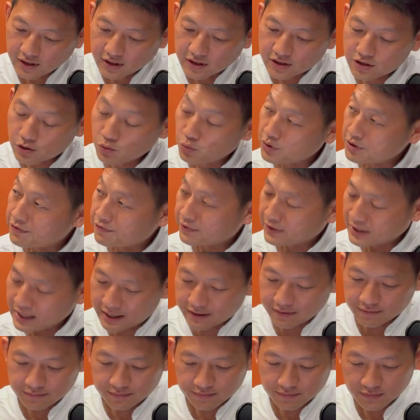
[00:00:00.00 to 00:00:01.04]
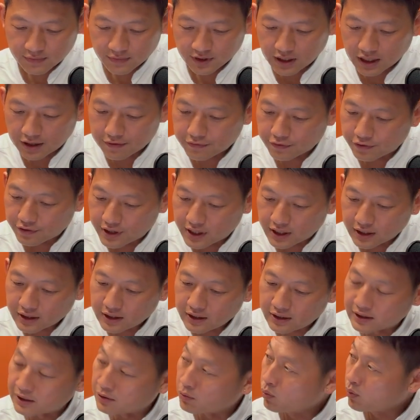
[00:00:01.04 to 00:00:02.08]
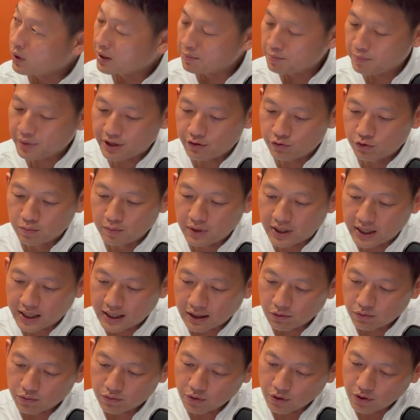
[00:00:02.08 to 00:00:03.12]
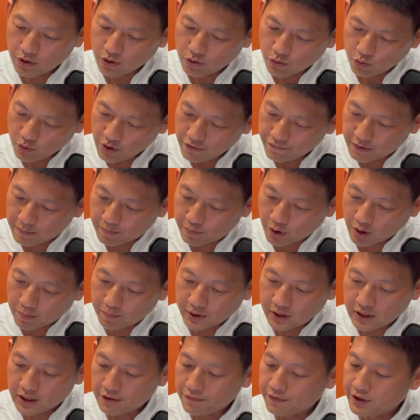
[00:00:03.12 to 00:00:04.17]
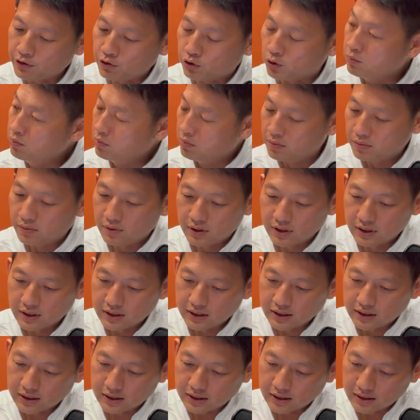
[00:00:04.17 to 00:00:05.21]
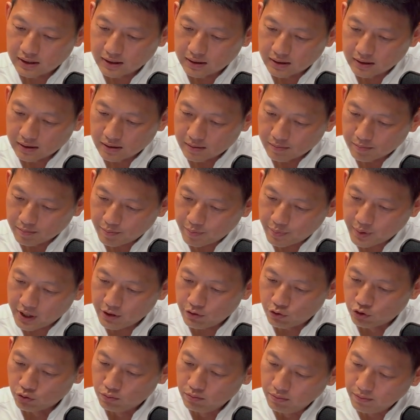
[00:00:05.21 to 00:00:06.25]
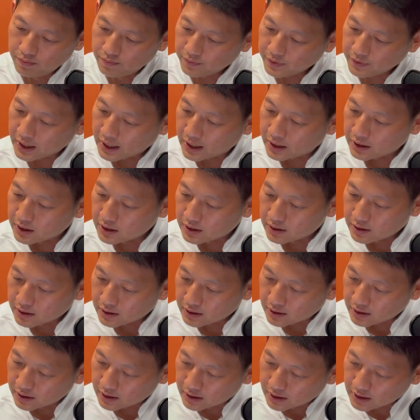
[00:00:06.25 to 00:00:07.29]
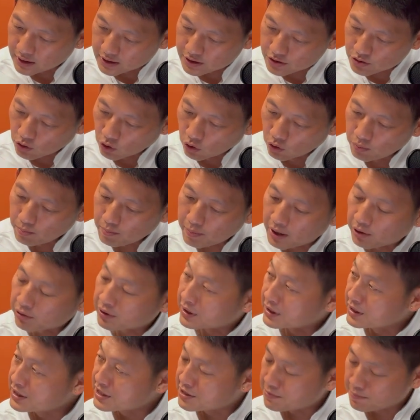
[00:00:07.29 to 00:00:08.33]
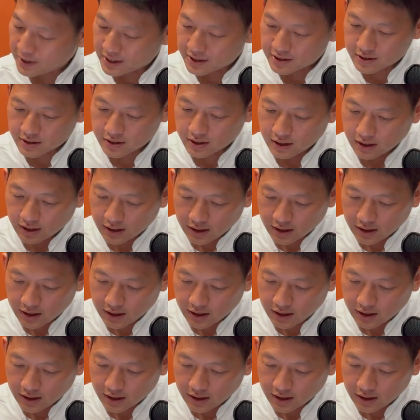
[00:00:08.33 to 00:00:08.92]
So with that, I've created a 1-bedroom layout with a proper living room, bedroom, and its own balcony space.